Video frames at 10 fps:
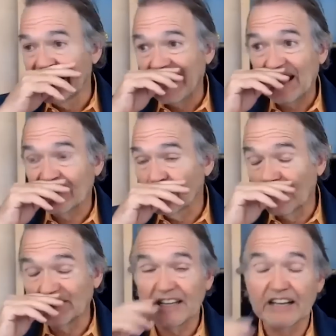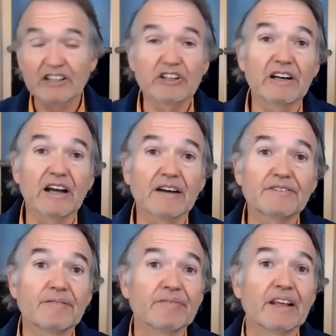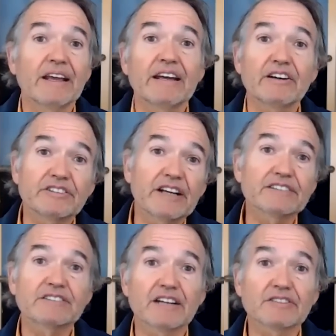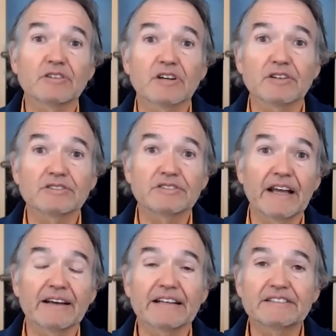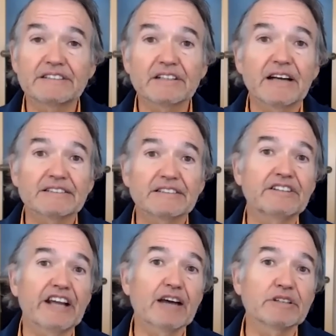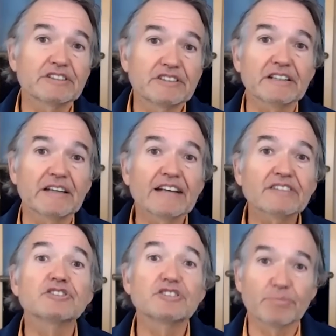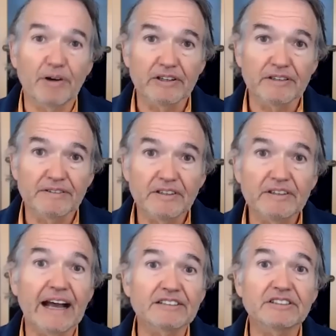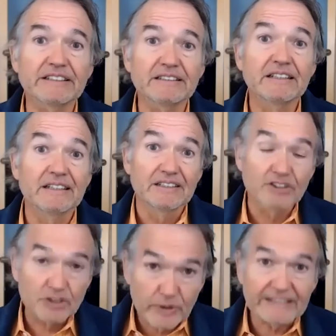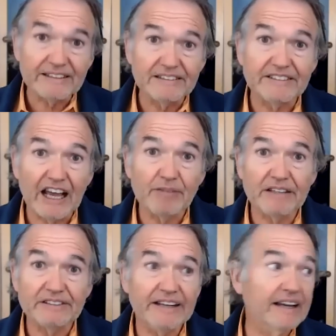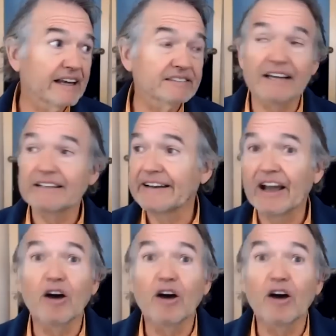If a woman's not good enough and her testosterone goes down, it still hasn't damaged the estrogen part of her. It actually strengthens that by saying, I guess I need help.